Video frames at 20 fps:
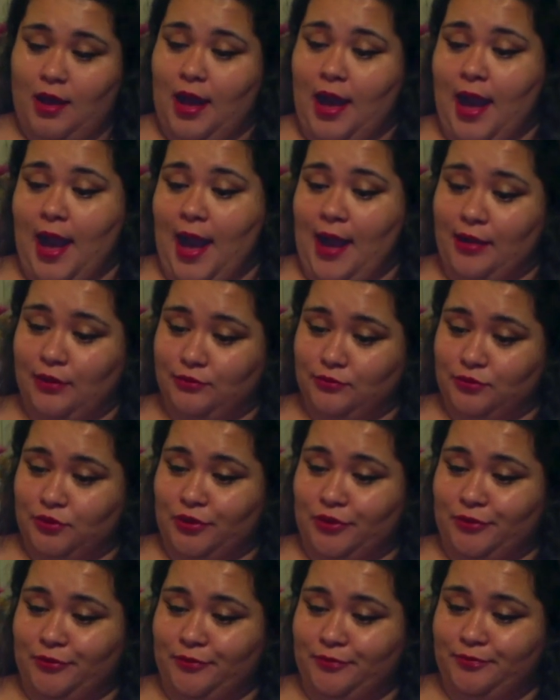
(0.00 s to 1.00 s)
I don't
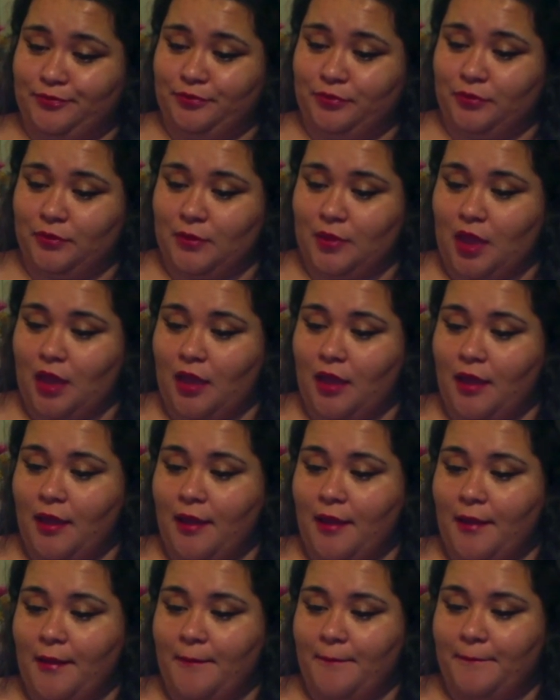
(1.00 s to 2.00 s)
know.
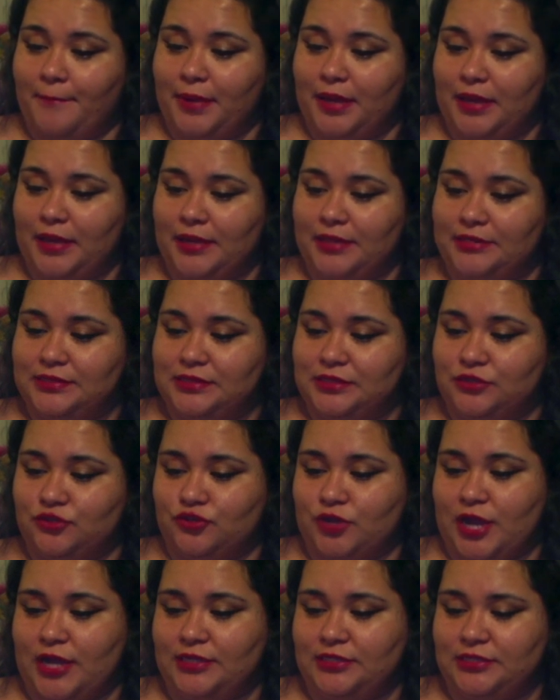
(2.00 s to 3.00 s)
But it's a
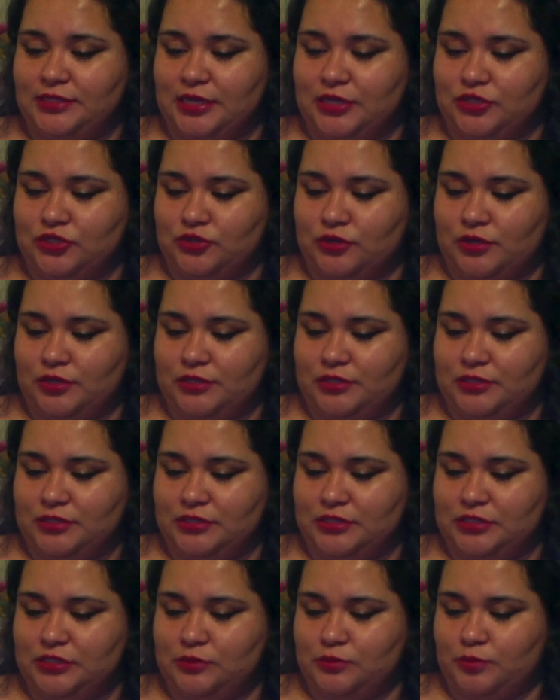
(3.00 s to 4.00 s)
dry texturizing
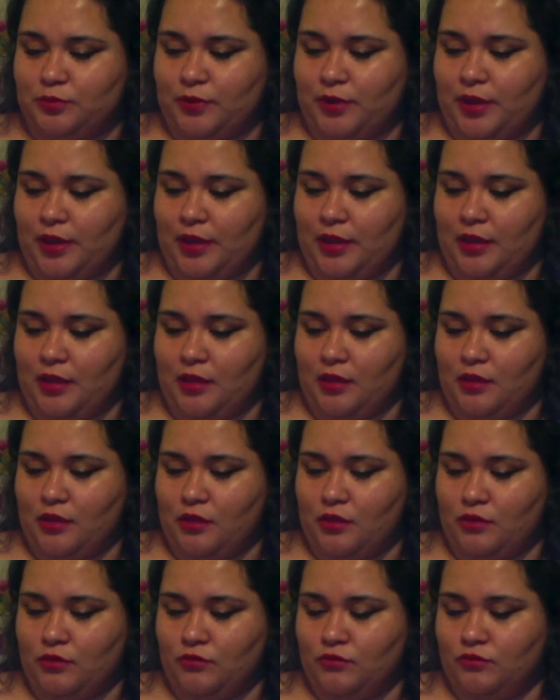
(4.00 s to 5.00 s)
spray.
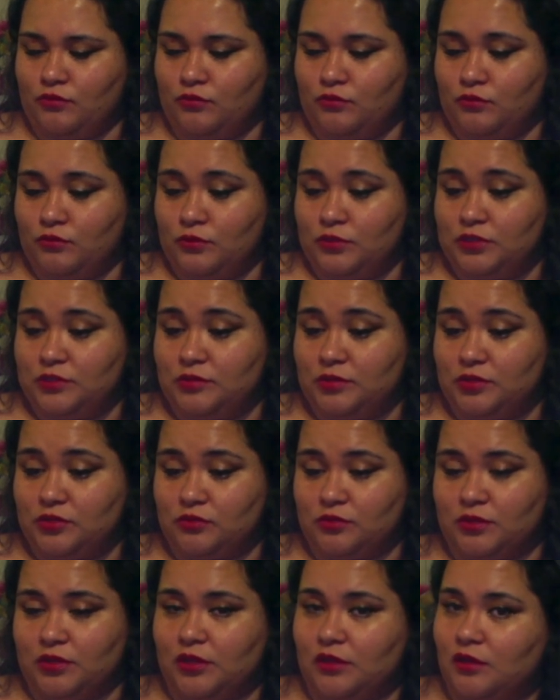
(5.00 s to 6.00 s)
It smells
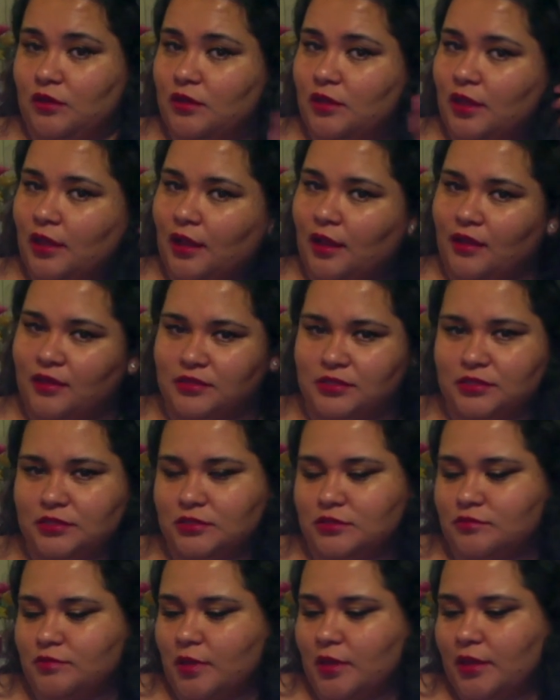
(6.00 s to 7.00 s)
really good. I can still
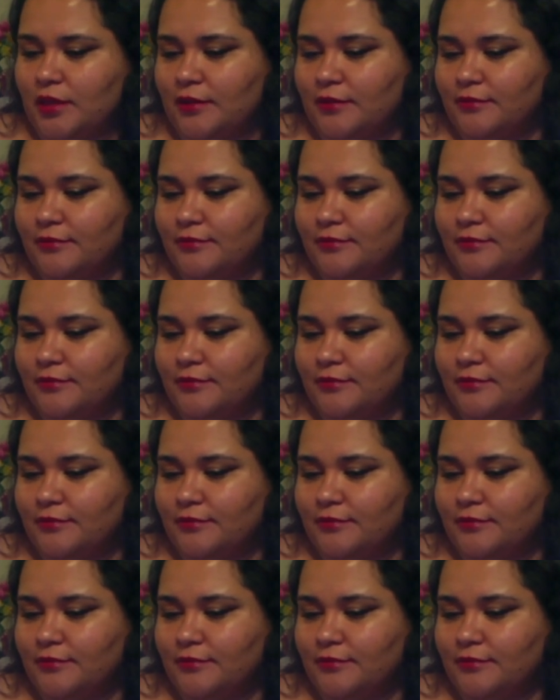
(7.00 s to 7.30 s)
smell it.